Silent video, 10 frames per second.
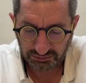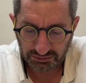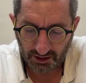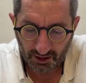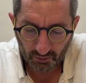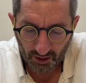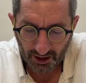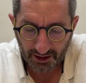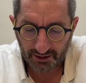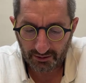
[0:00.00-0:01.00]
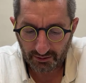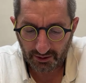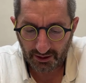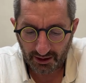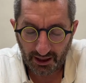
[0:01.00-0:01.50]
and why
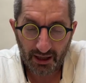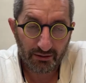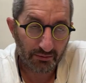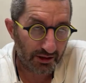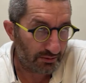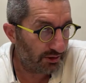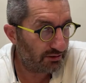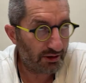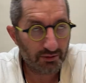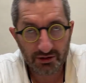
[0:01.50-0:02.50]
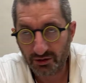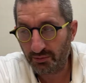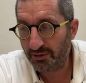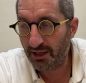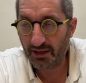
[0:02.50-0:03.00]
and how the Mitzrayim were so
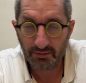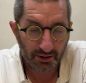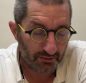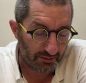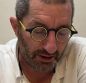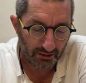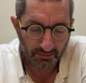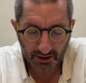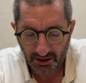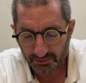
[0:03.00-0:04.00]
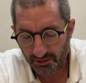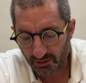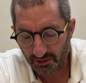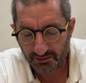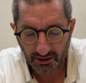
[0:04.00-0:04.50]
preoccupied with Makat
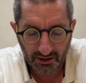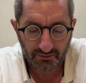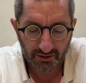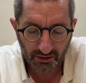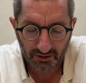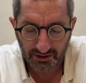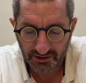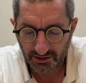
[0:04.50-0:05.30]
Bechorot, they didn't even notice